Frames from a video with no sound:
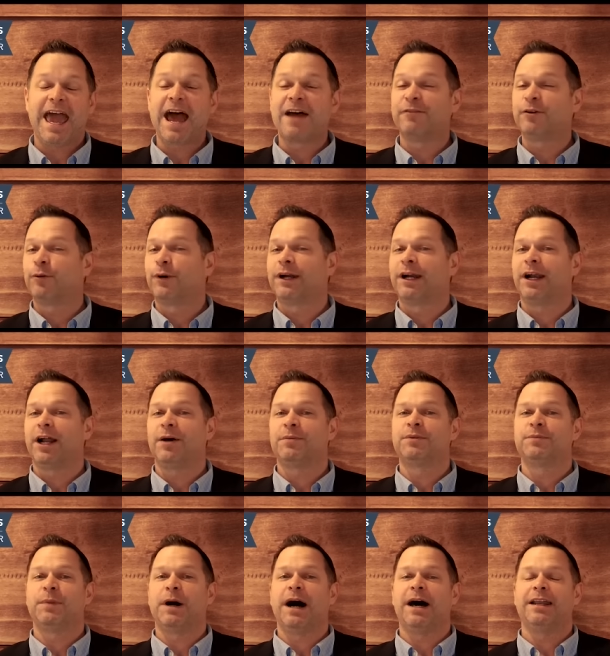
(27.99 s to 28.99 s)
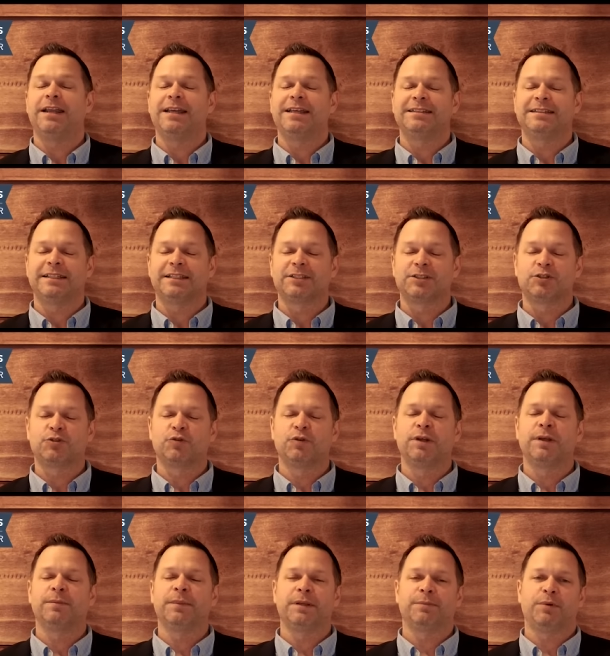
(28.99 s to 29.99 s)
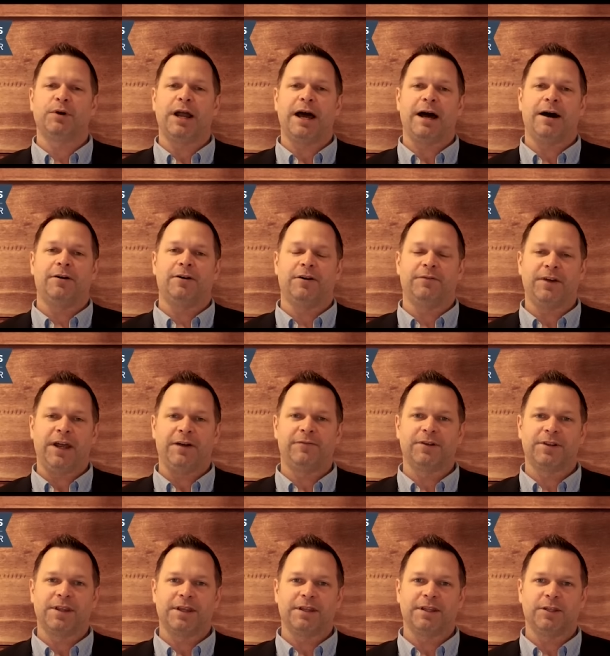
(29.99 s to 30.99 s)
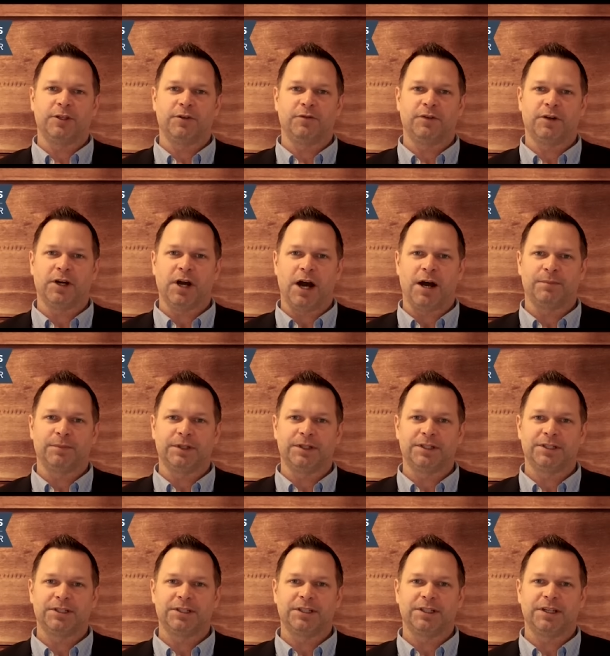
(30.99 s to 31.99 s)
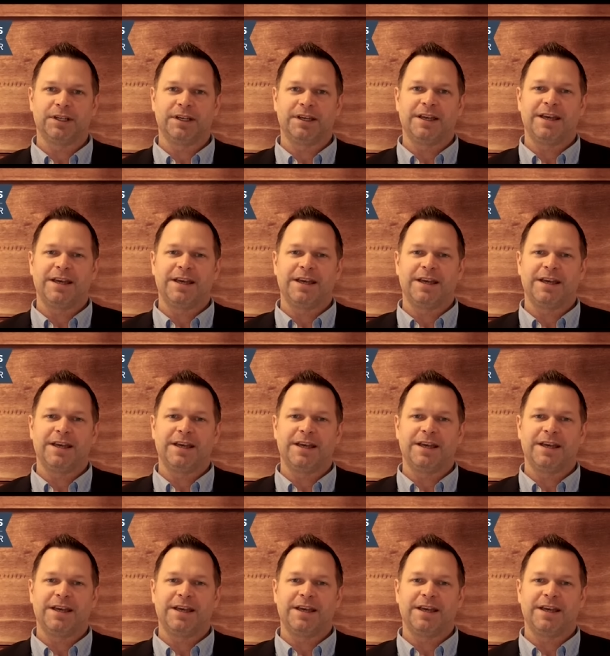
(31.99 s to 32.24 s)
Everyone at HubSpot is extremely proud of everything that you've accomplished.